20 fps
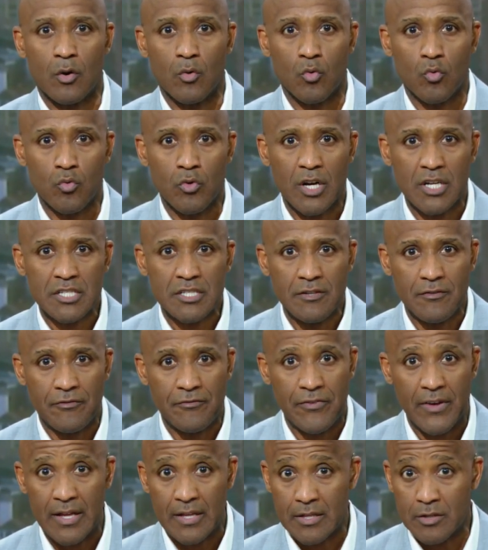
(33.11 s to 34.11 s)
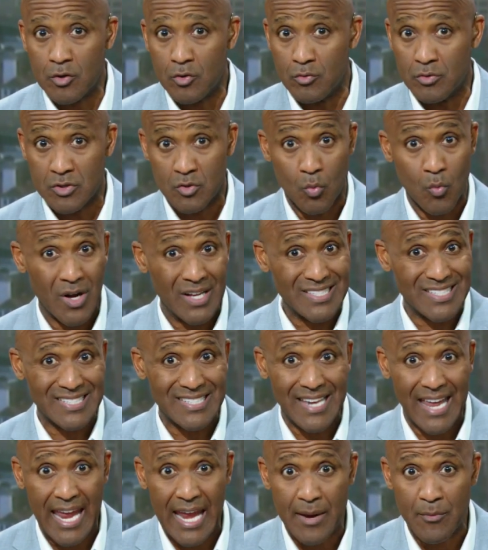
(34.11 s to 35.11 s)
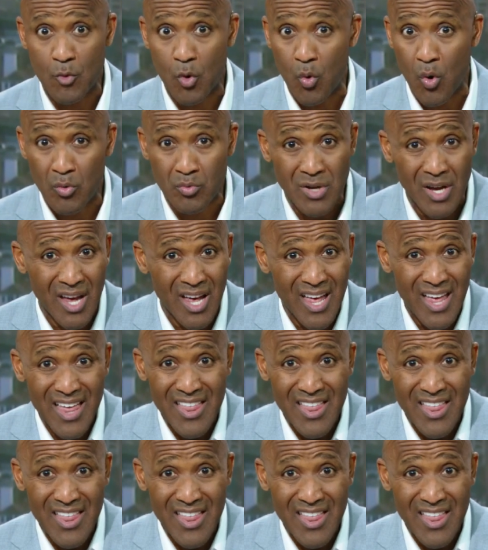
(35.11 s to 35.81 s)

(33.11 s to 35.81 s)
Russian felon who was once named, quote,